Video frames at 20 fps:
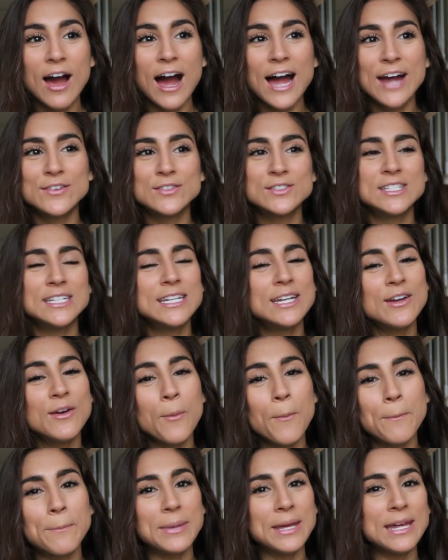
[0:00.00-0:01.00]
I've seen
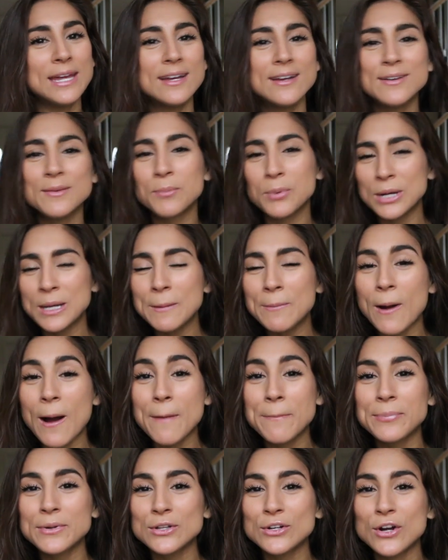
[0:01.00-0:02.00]
it being pretty
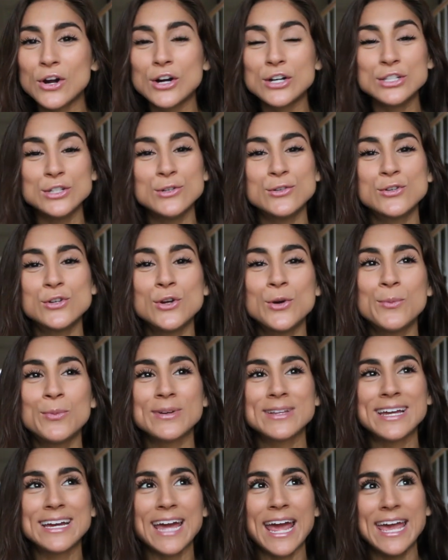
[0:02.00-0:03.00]
popular on YouTube
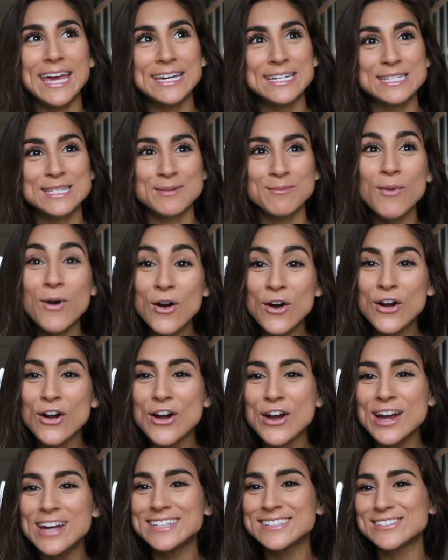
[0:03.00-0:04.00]
with like
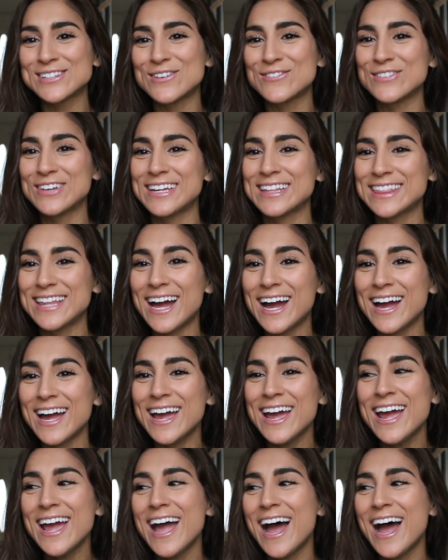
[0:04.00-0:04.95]
ASMR and stuff like that.